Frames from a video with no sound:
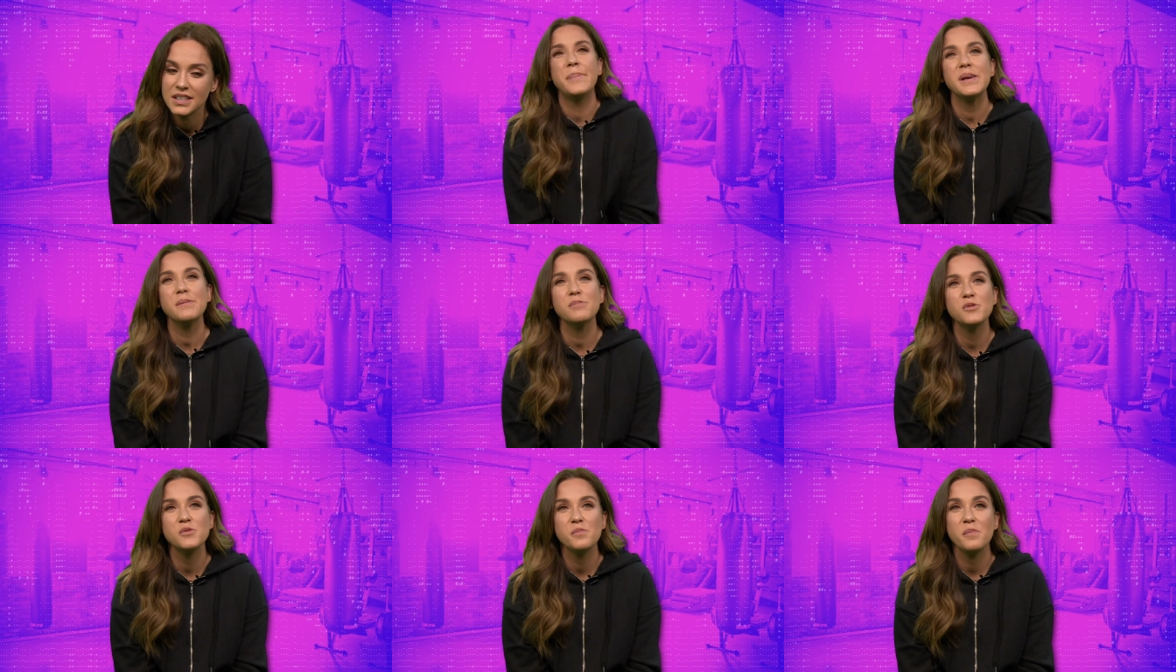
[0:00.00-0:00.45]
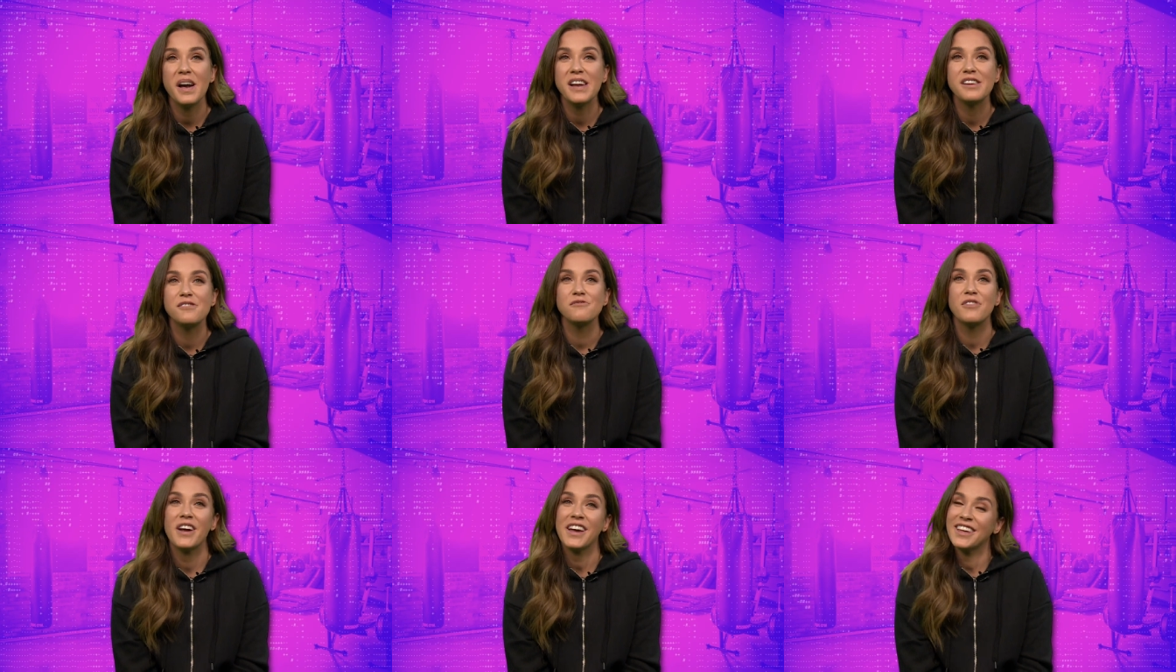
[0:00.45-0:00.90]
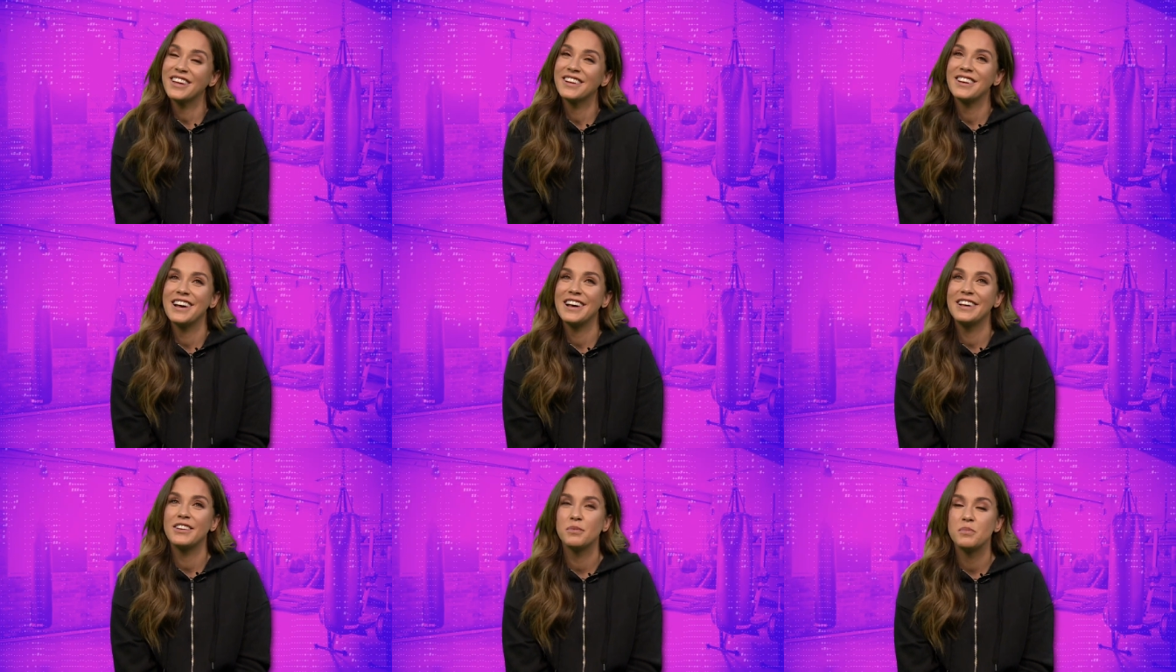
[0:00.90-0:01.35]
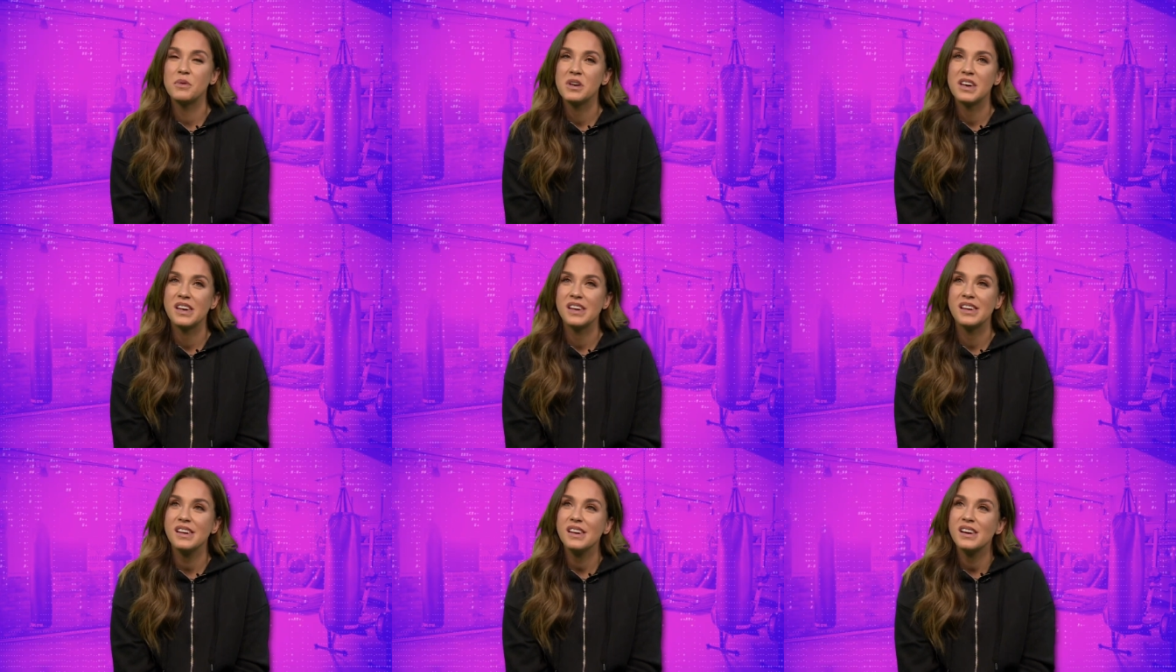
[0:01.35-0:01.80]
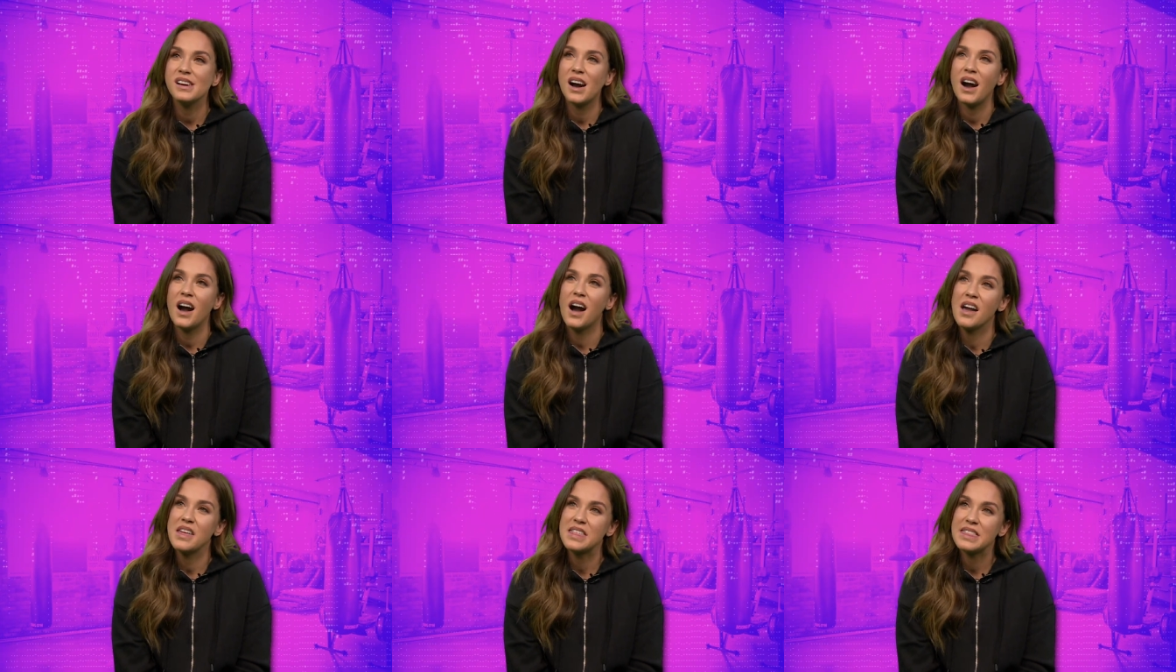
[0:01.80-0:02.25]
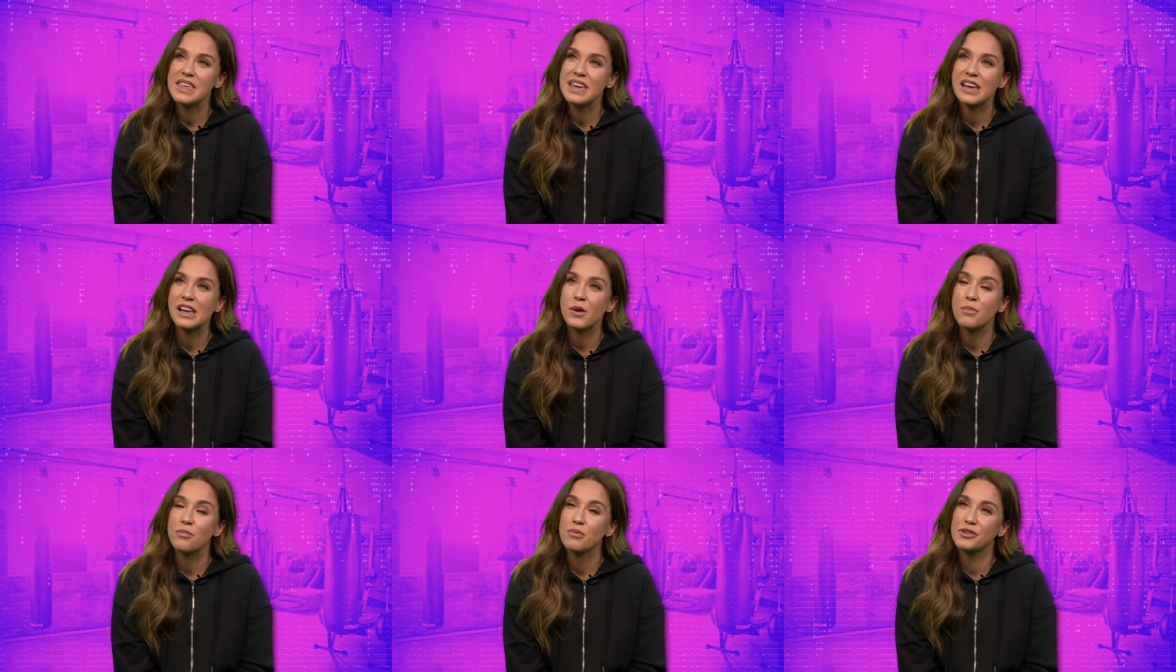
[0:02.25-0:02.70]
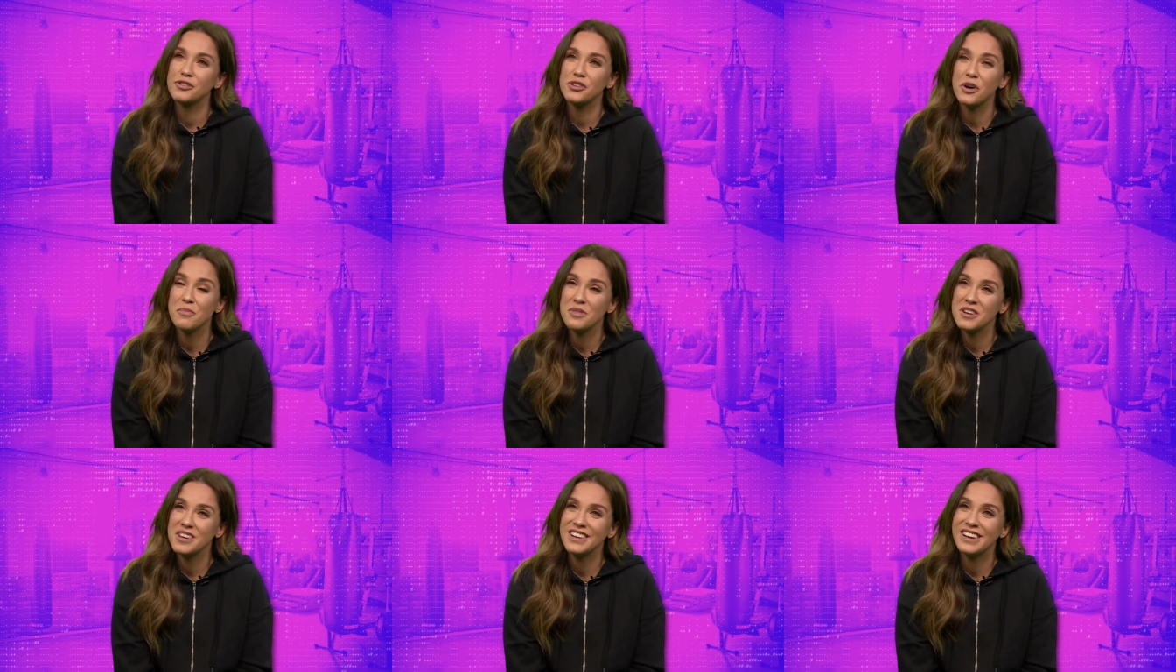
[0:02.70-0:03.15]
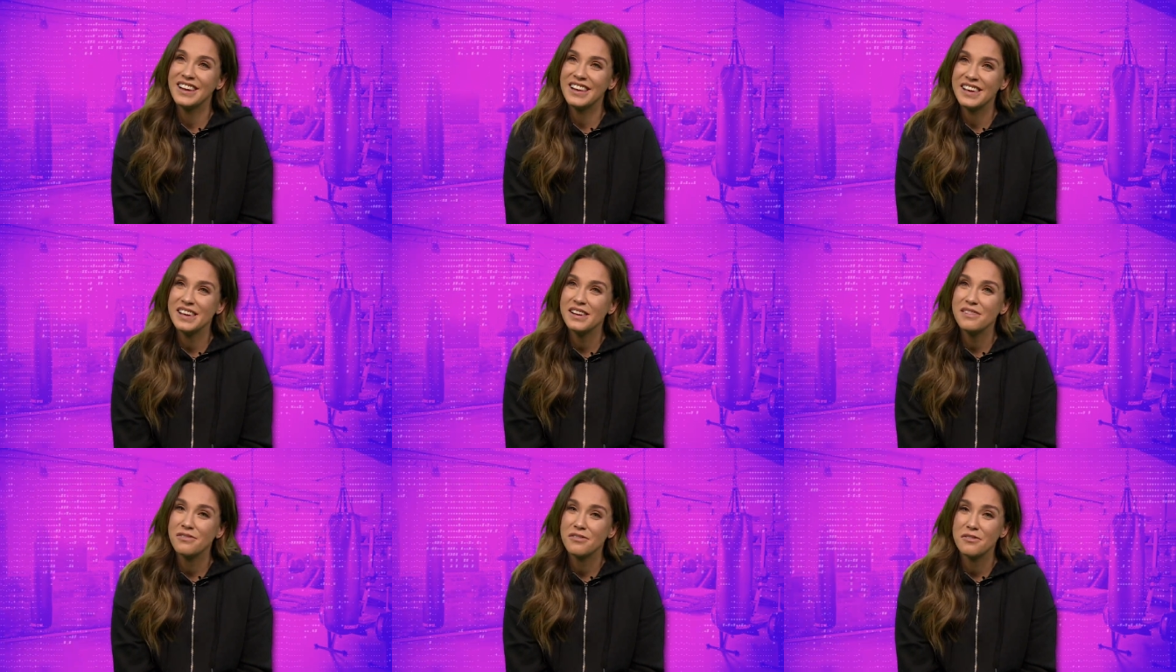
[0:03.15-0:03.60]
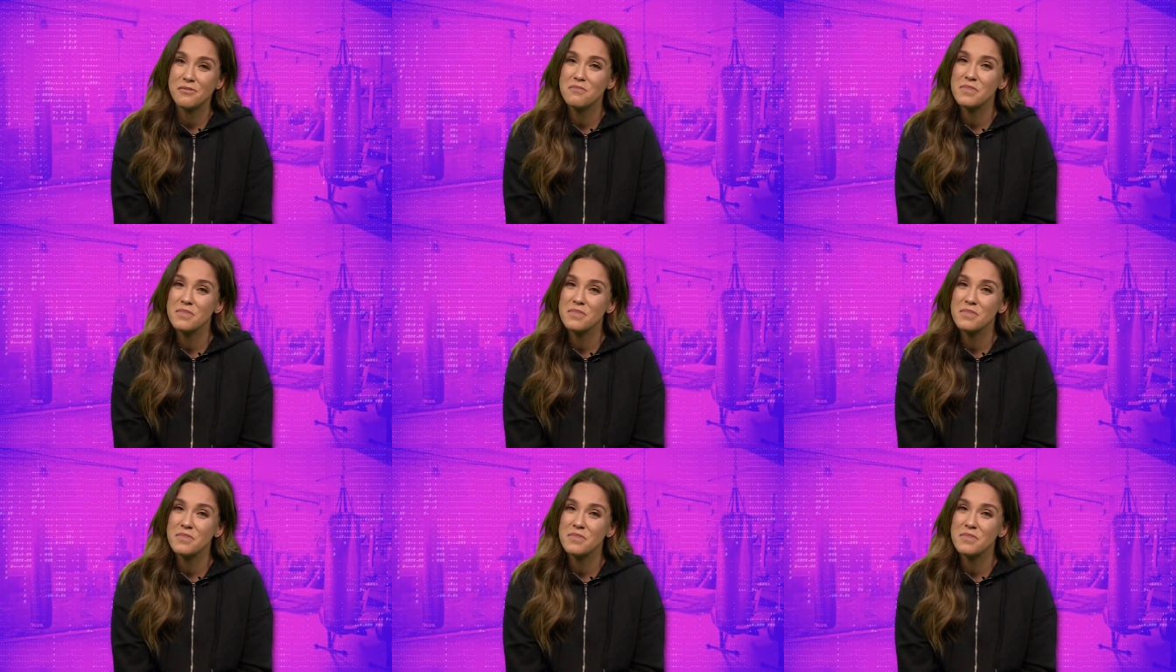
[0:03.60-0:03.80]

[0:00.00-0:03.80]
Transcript: People might recognise me, I think, predominantly from